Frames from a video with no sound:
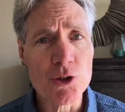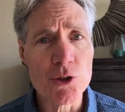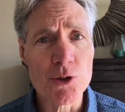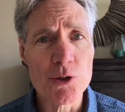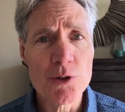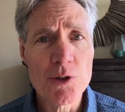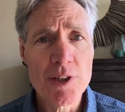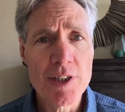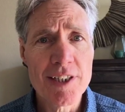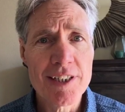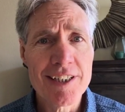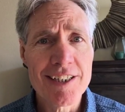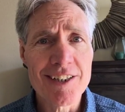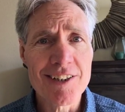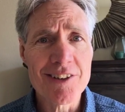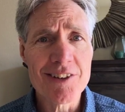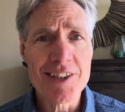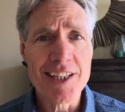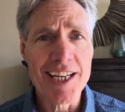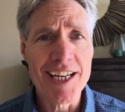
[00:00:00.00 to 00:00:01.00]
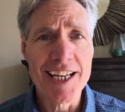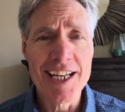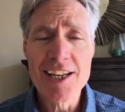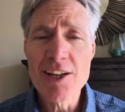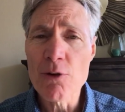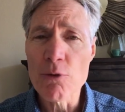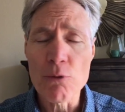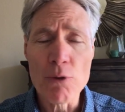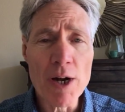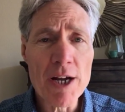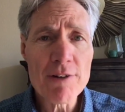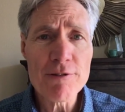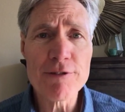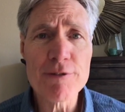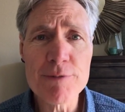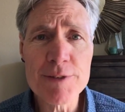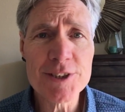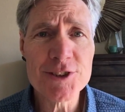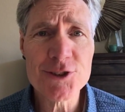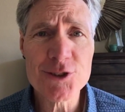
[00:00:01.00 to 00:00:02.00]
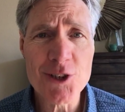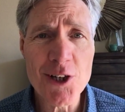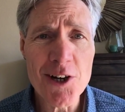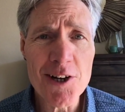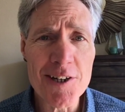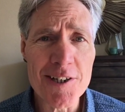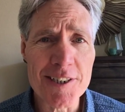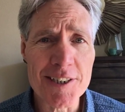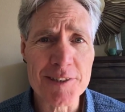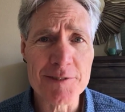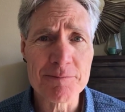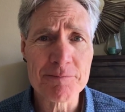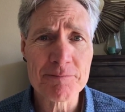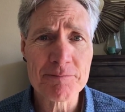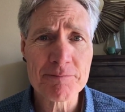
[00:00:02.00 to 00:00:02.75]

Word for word: you, okay, right from the start.